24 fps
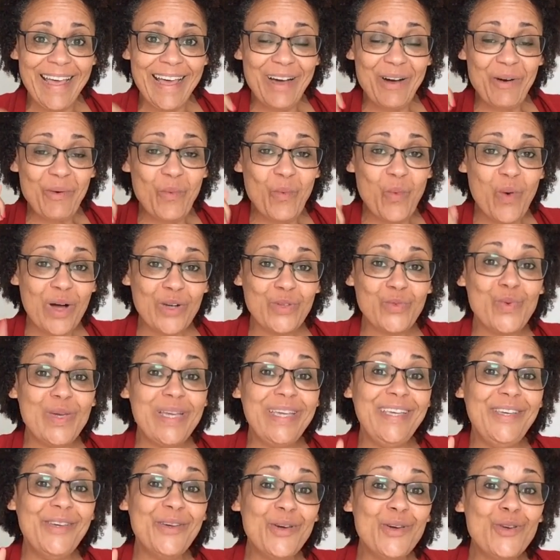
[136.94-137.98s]
What we
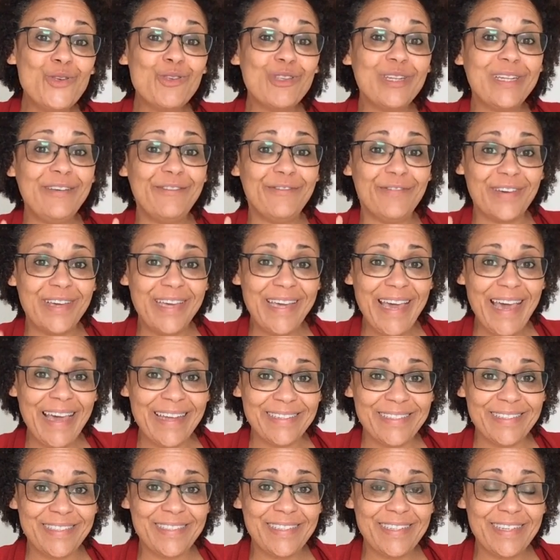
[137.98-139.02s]
usually
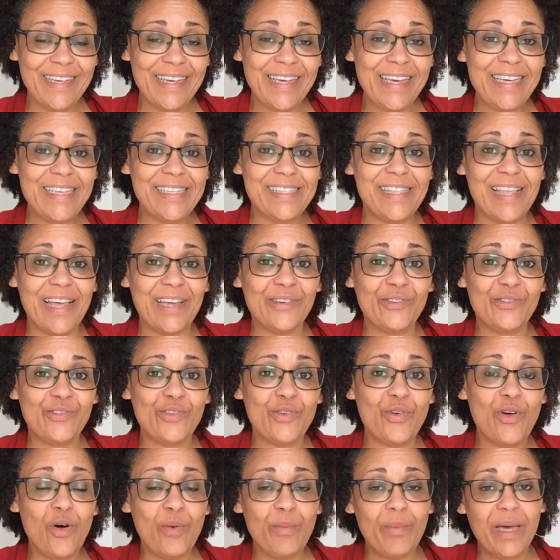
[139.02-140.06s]
forget is that
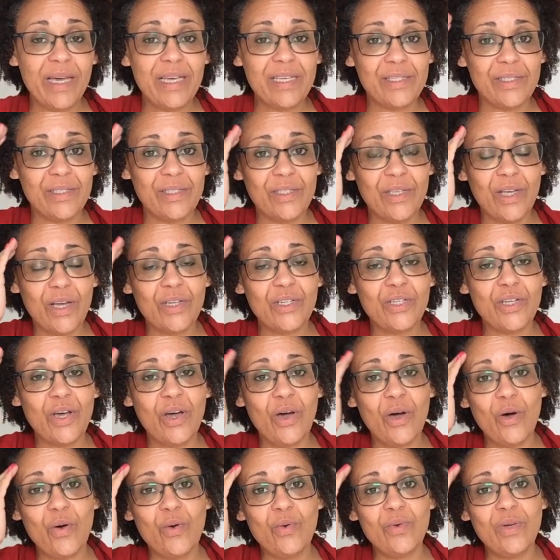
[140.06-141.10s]
trauma is not
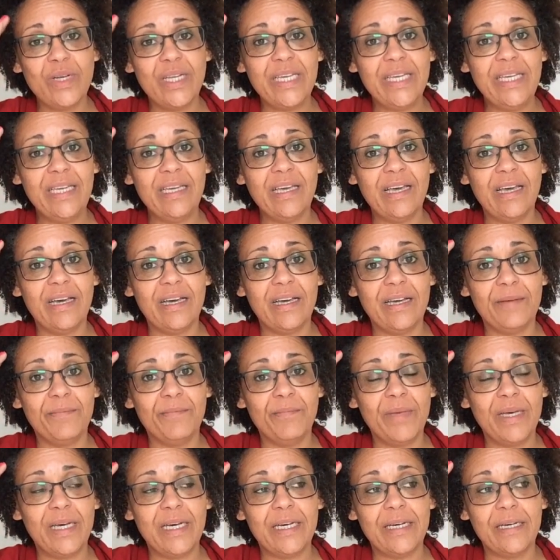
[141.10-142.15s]
only
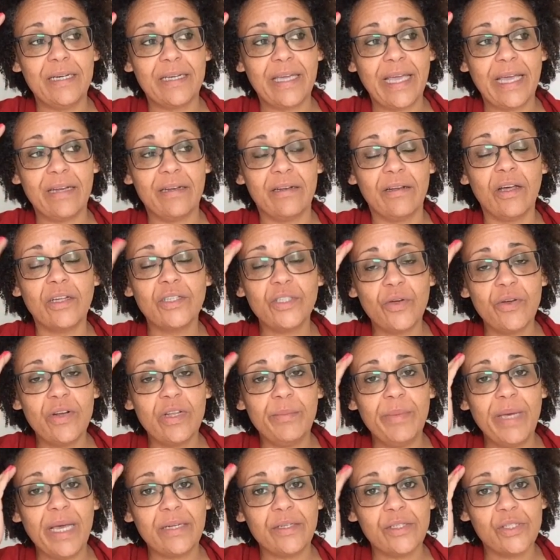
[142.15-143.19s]
can not only
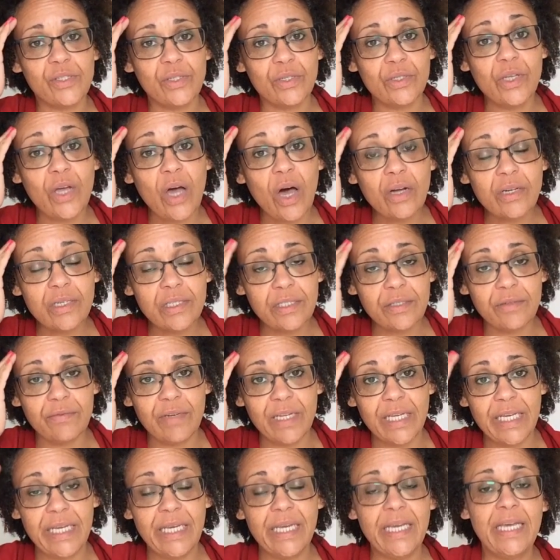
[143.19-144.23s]
be understood
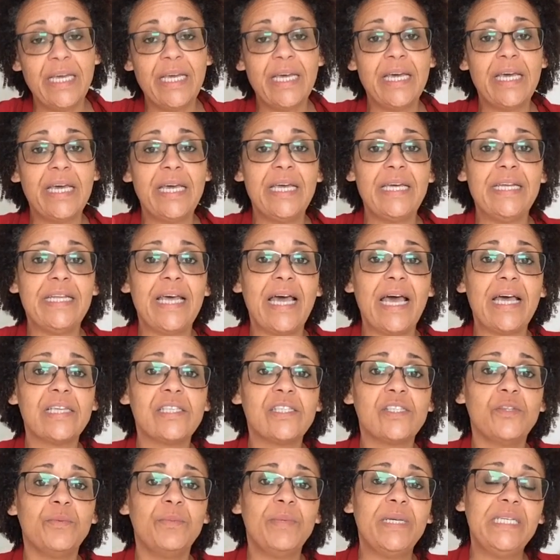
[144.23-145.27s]
cognitively, it
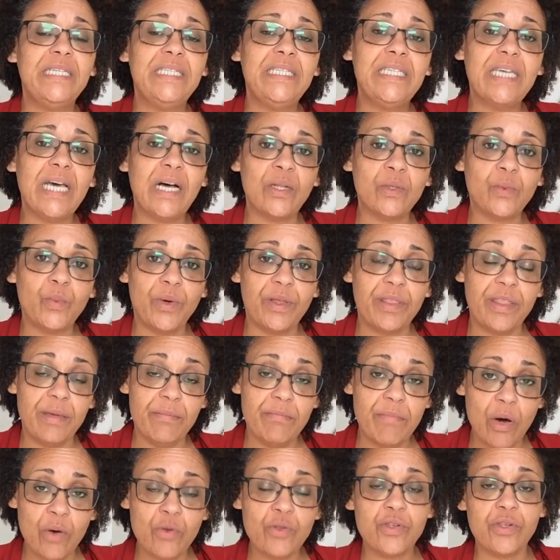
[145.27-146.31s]
has to be dealt with
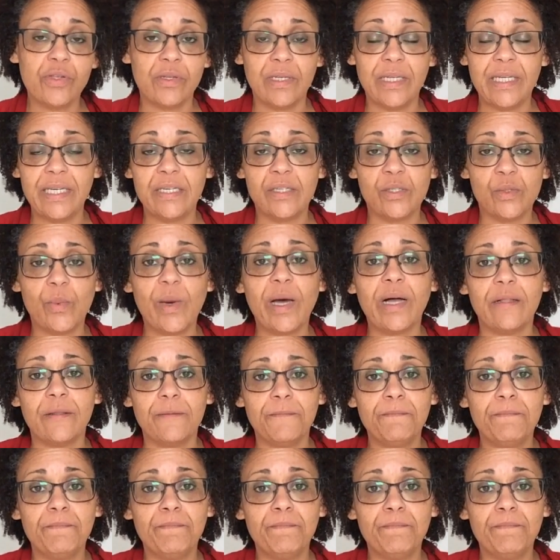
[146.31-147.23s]
emotionally as well.